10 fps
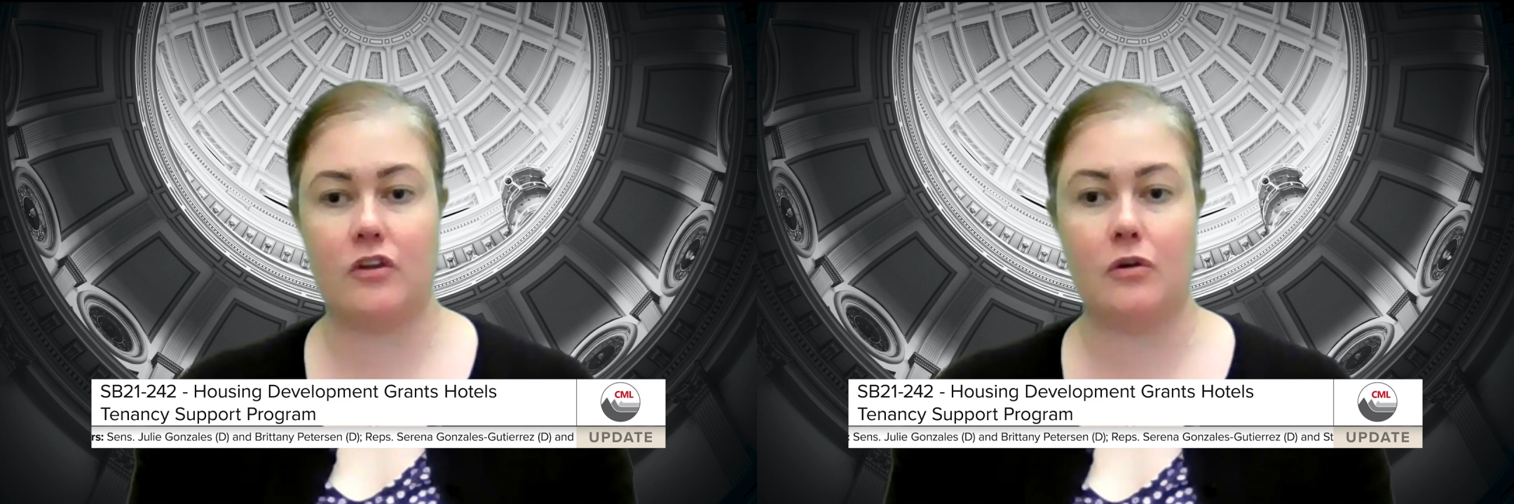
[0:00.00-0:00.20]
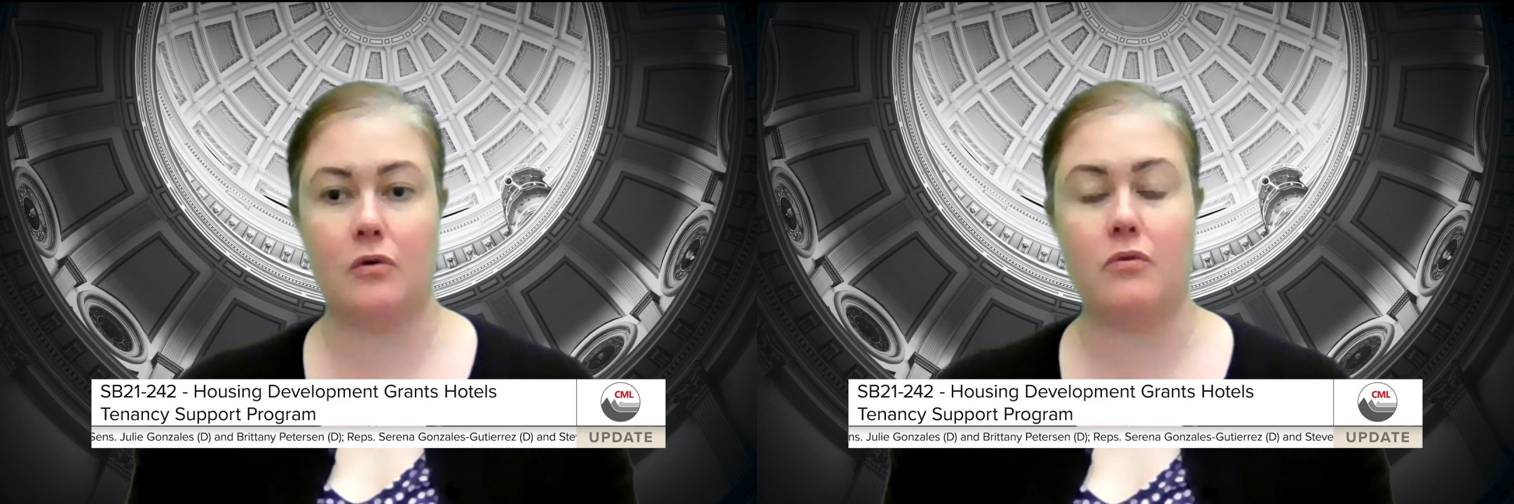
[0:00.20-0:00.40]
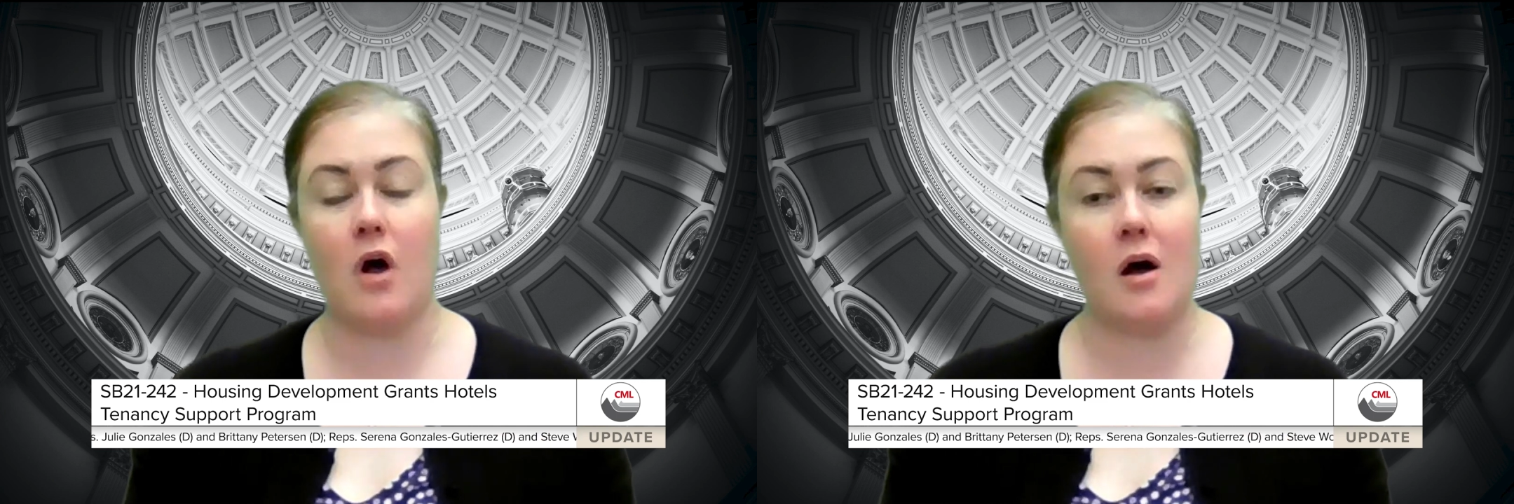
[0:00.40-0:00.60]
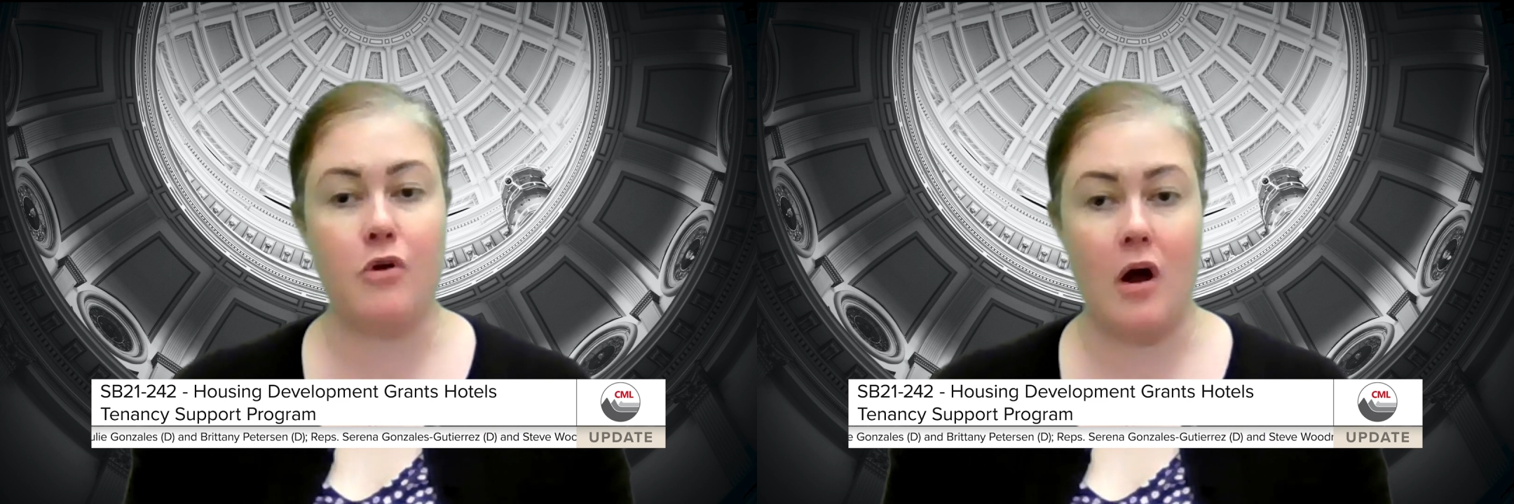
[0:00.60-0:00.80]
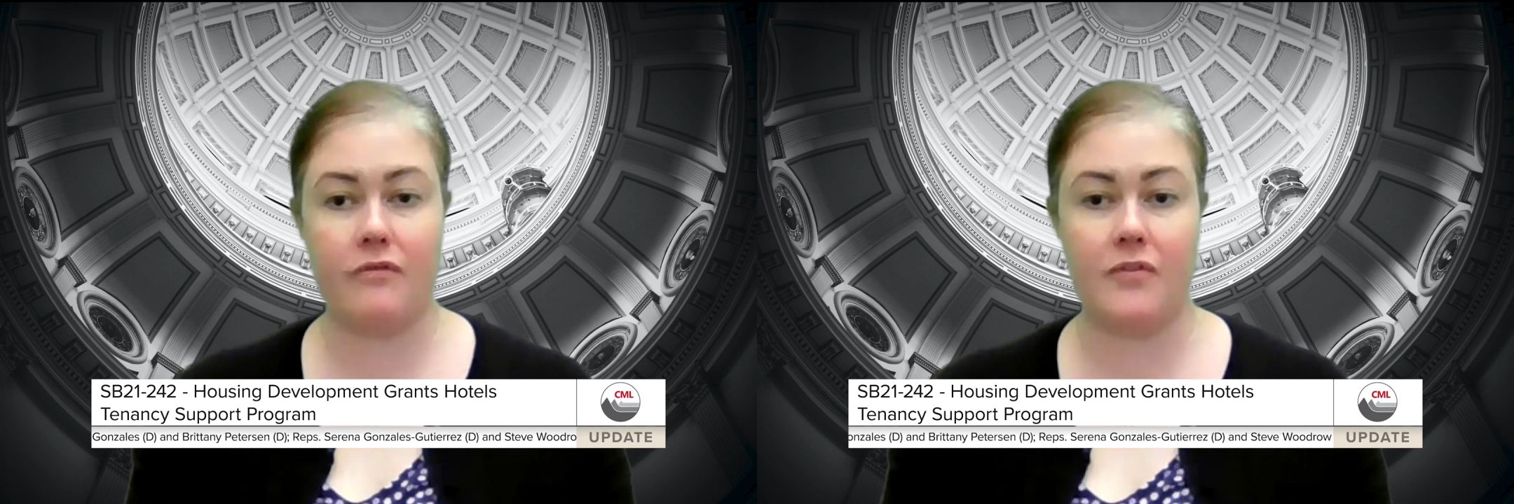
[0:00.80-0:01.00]
to
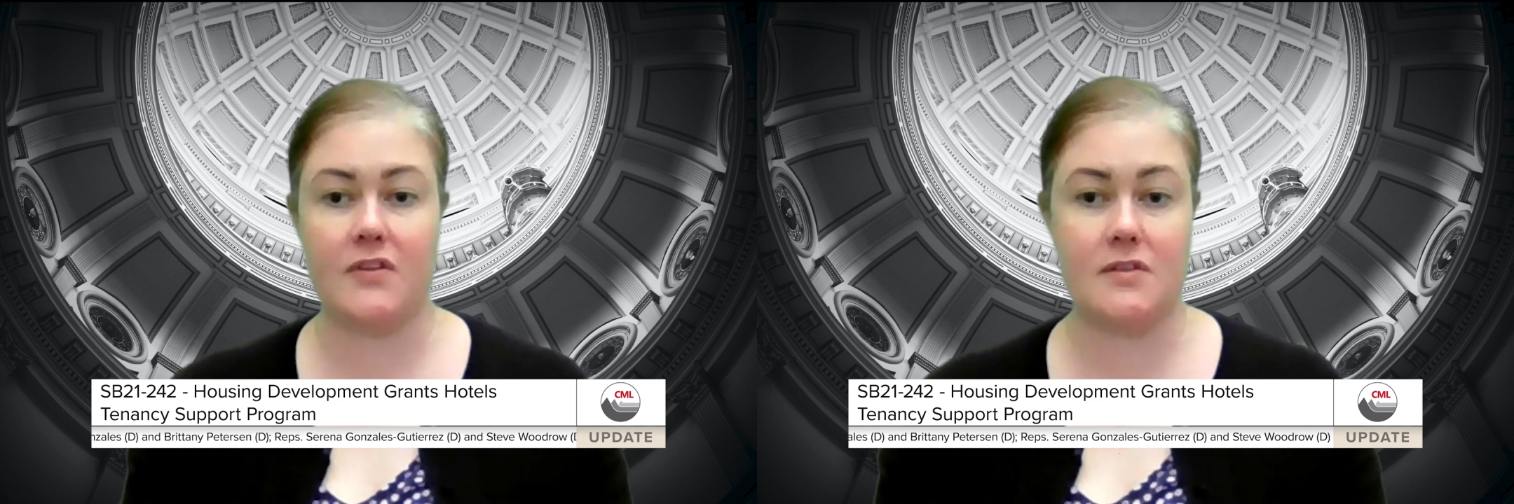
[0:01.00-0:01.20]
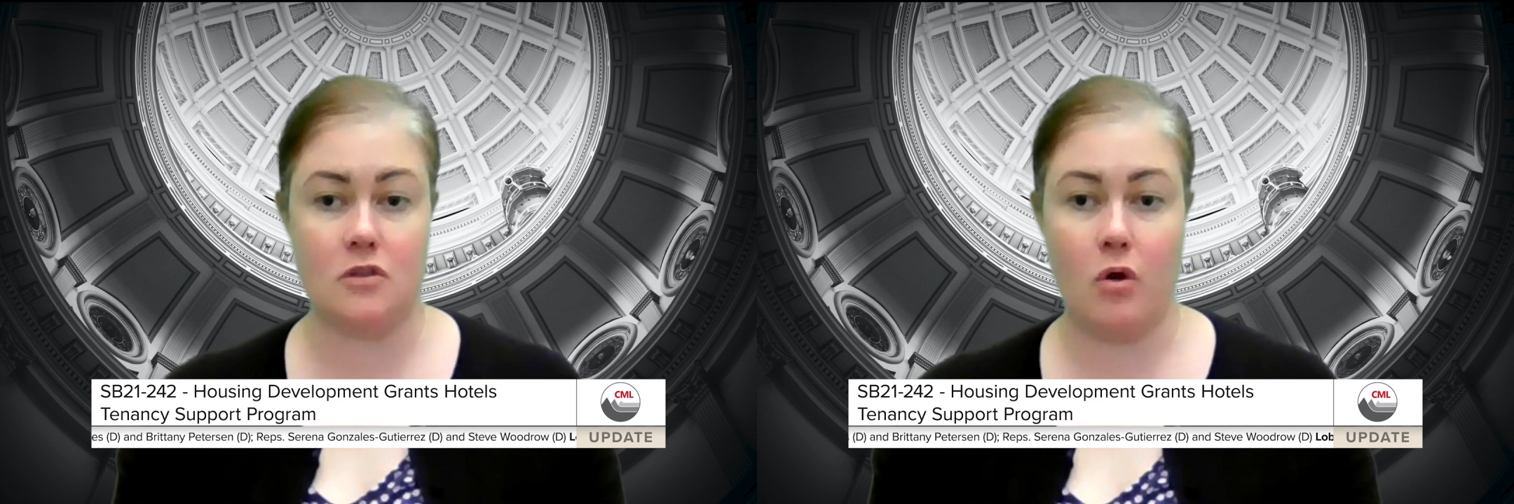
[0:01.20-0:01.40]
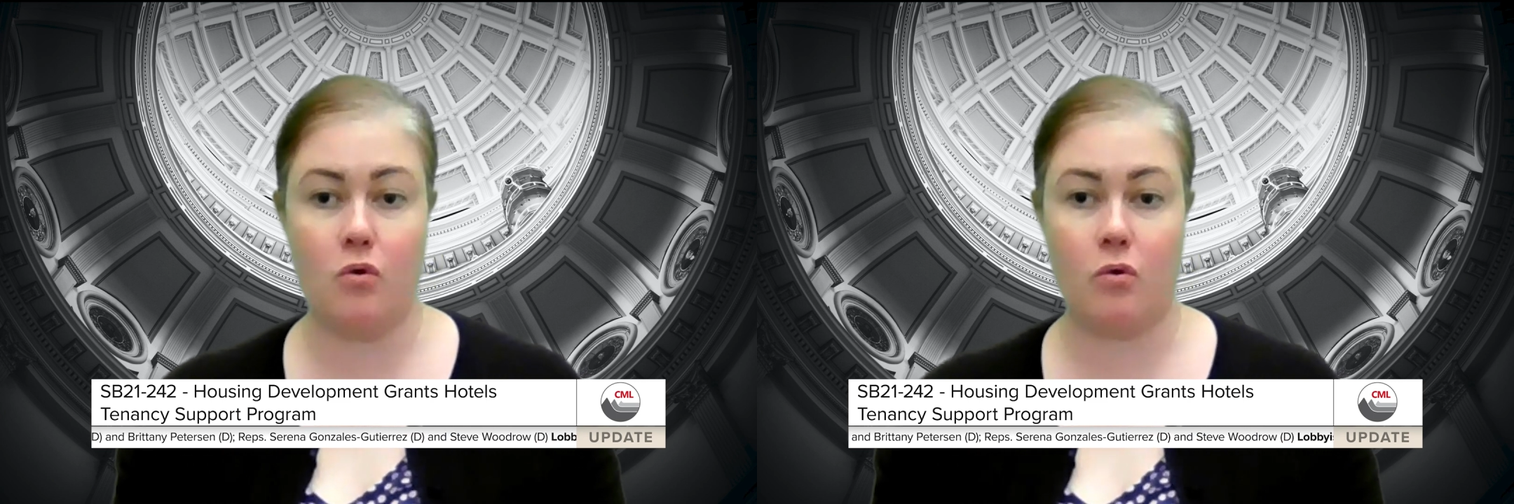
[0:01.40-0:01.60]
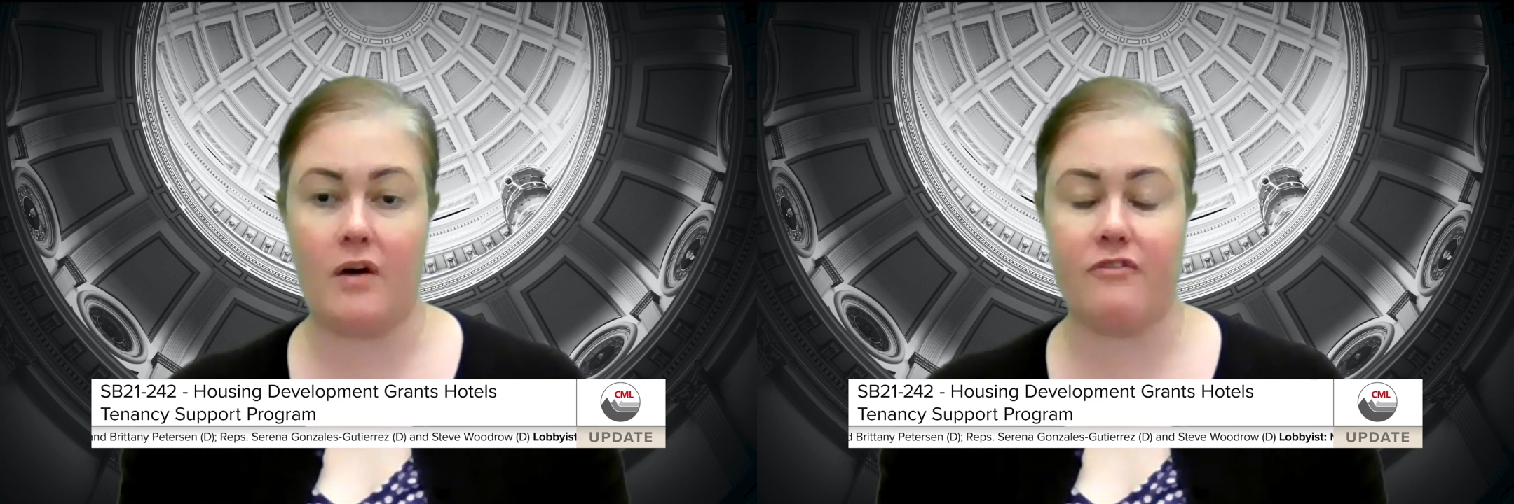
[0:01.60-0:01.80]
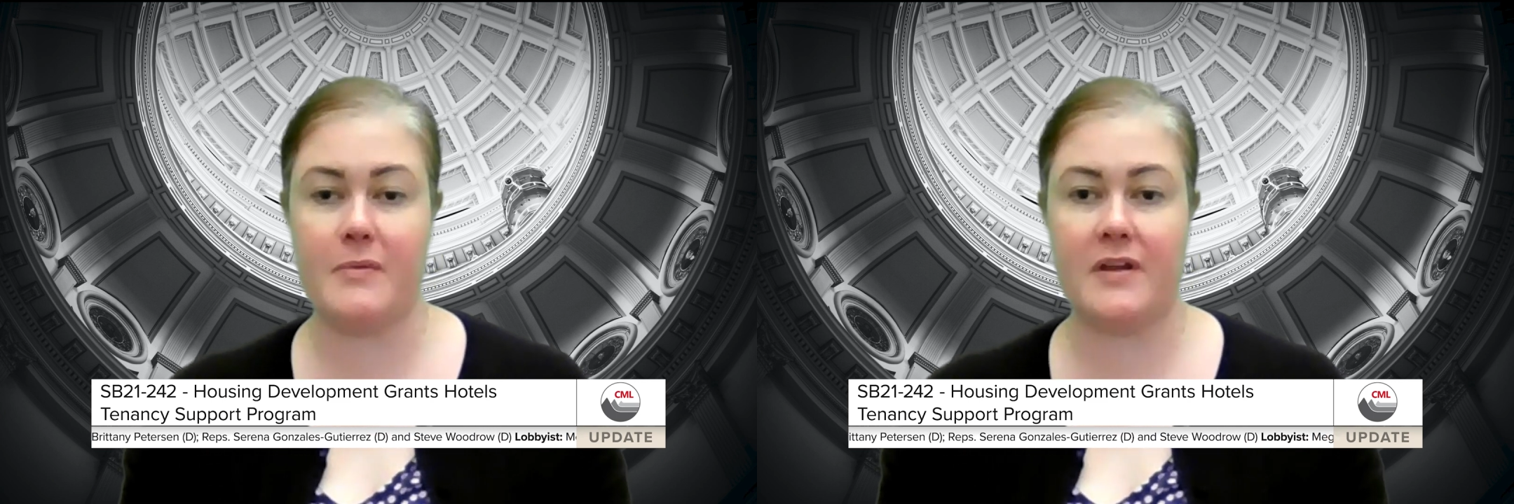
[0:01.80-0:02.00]
nonprofits and local
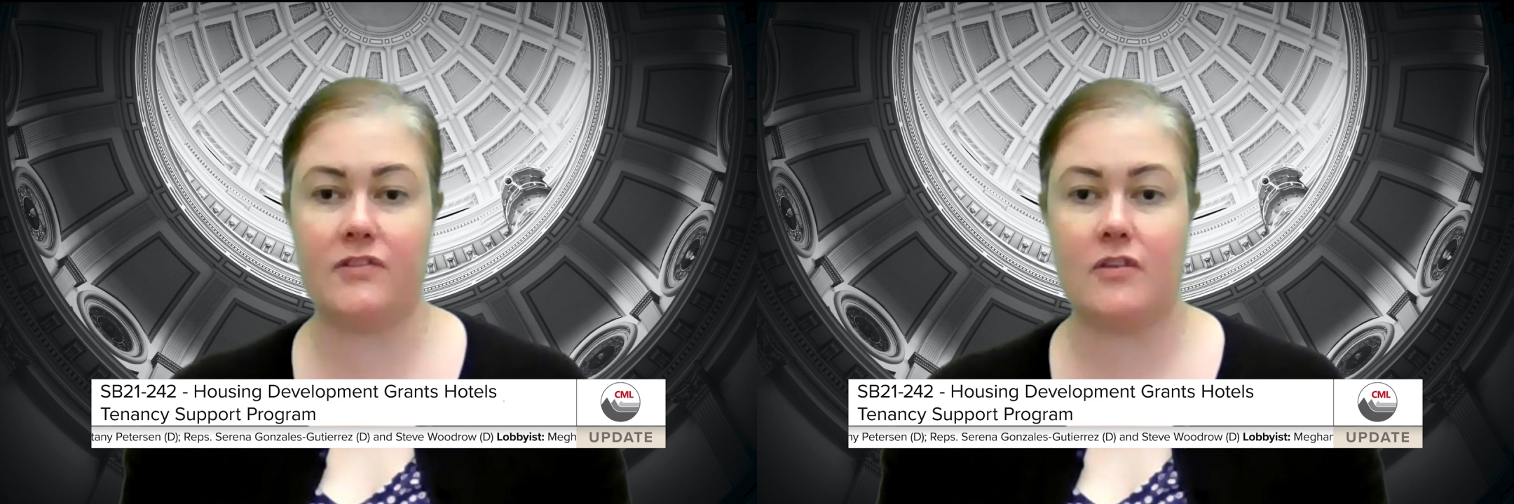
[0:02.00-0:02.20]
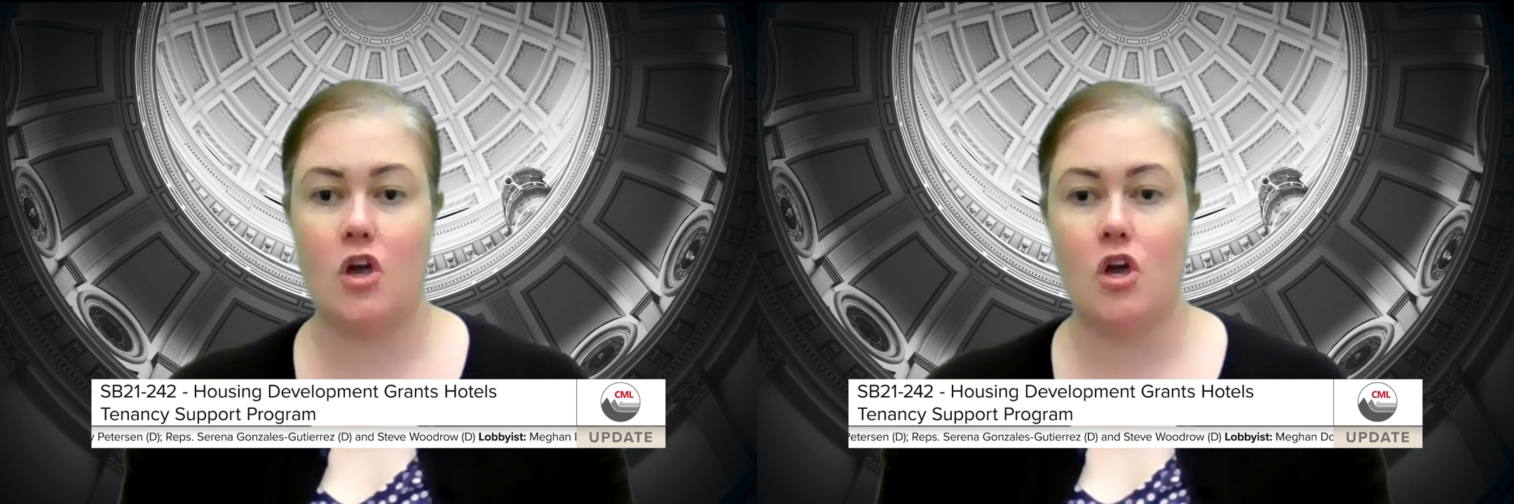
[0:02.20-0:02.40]
governments